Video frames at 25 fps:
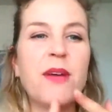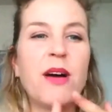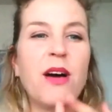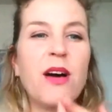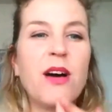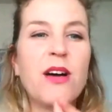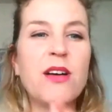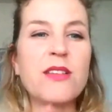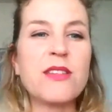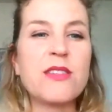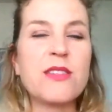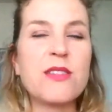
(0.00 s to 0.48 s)

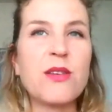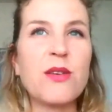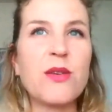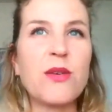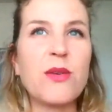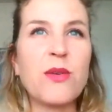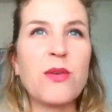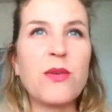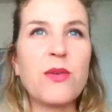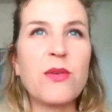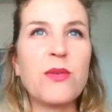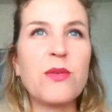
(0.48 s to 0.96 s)

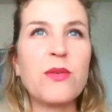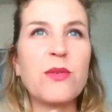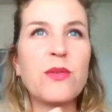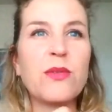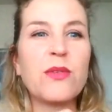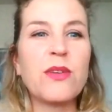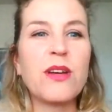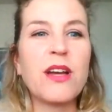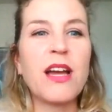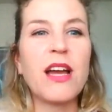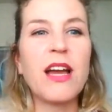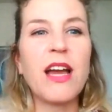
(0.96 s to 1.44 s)
also
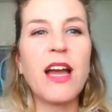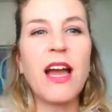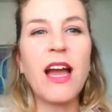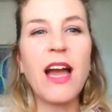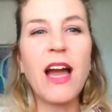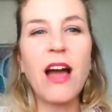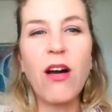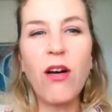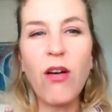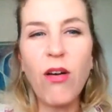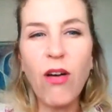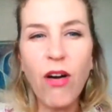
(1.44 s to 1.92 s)

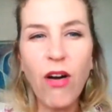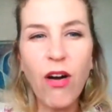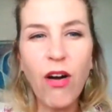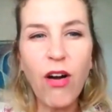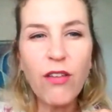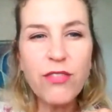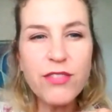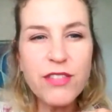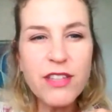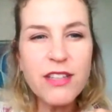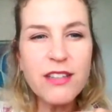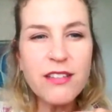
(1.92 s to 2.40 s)
how
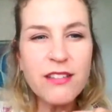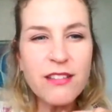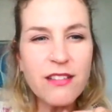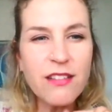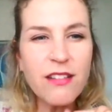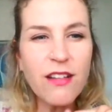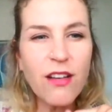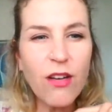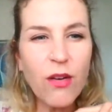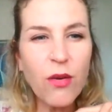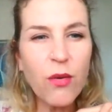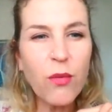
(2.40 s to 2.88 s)

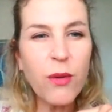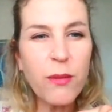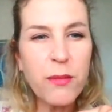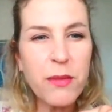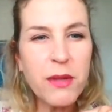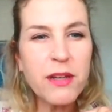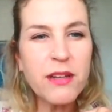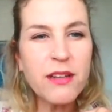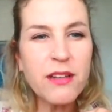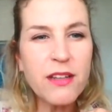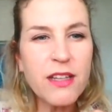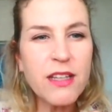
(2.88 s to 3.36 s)
often are
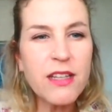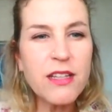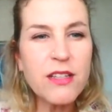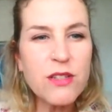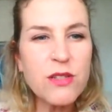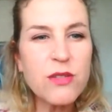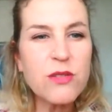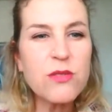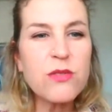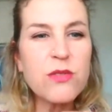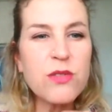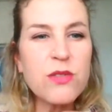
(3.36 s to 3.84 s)
women
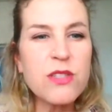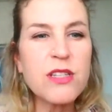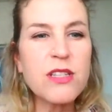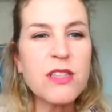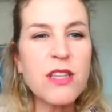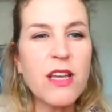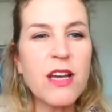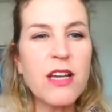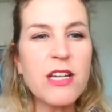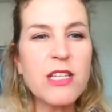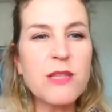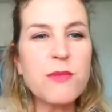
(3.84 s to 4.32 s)
induced in
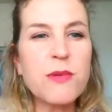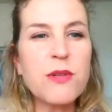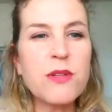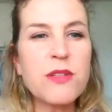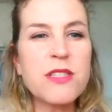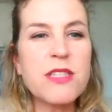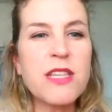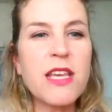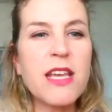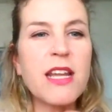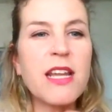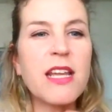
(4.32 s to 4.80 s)
the hospital
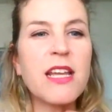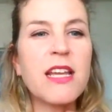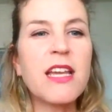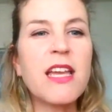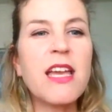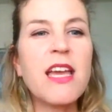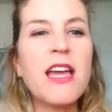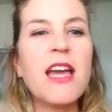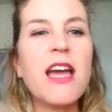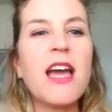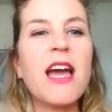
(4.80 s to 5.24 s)
setting?